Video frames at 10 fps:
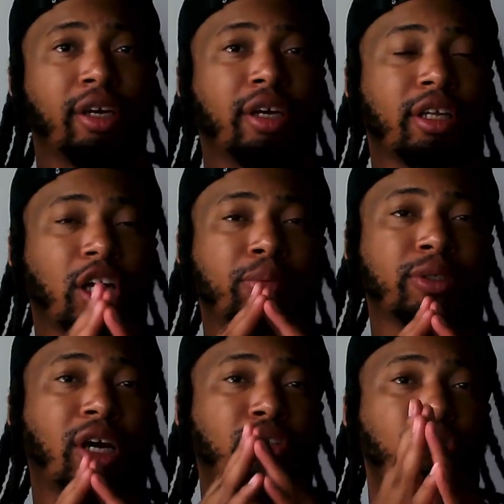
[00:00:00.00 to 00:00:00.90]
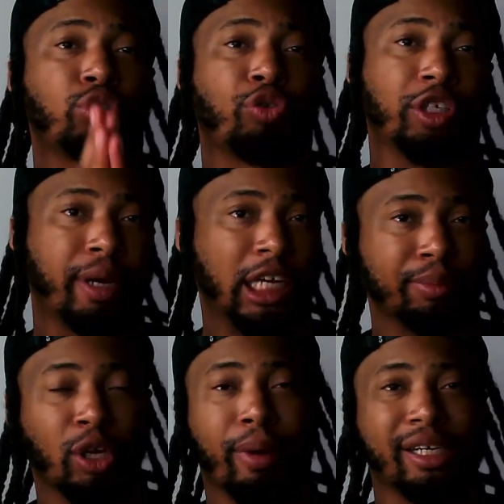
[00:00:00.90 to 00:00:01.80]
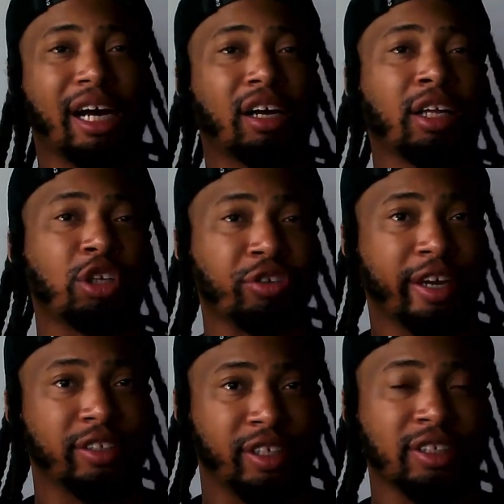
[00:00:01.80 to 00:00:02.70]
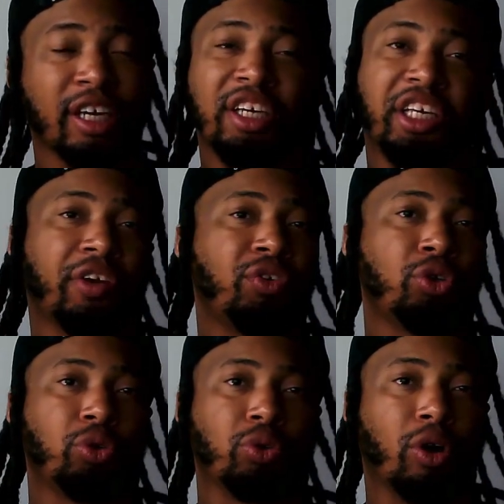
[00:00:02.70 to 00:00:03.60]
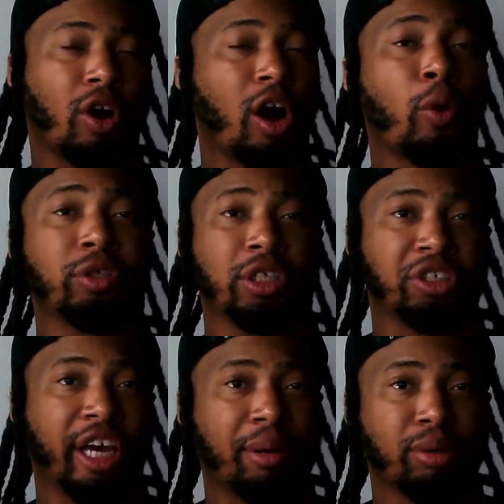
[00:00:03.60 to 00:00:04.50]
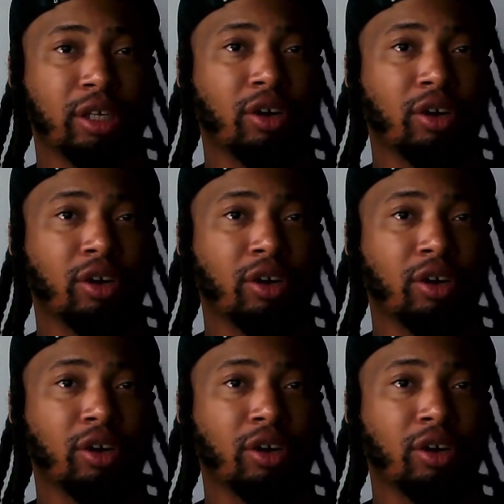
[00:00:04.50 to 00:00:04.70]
It all depends on how you use your risk management. No matter how good the trader is, if you are always either gambling